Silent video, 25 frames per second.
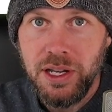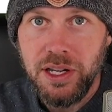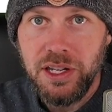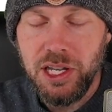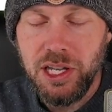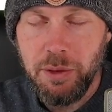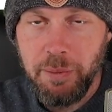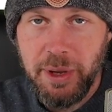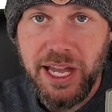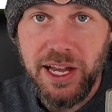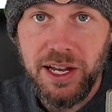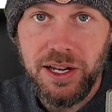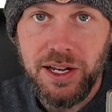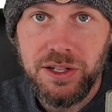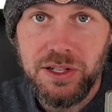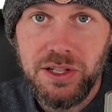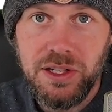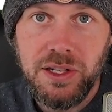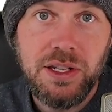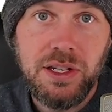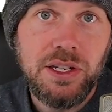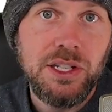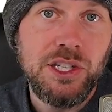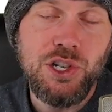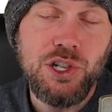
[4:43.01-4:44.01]
command
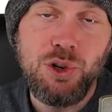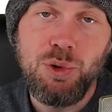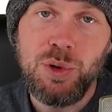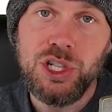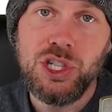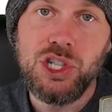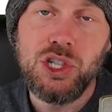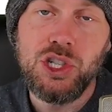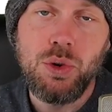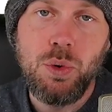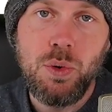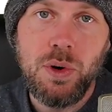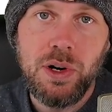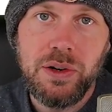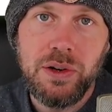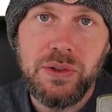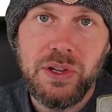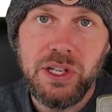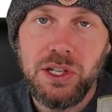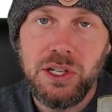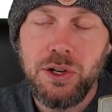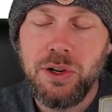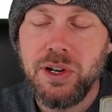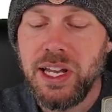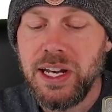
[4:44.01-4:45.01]
to ensure
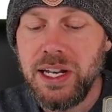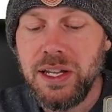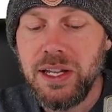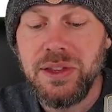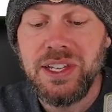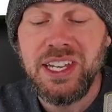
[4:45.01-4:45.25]
that you're getting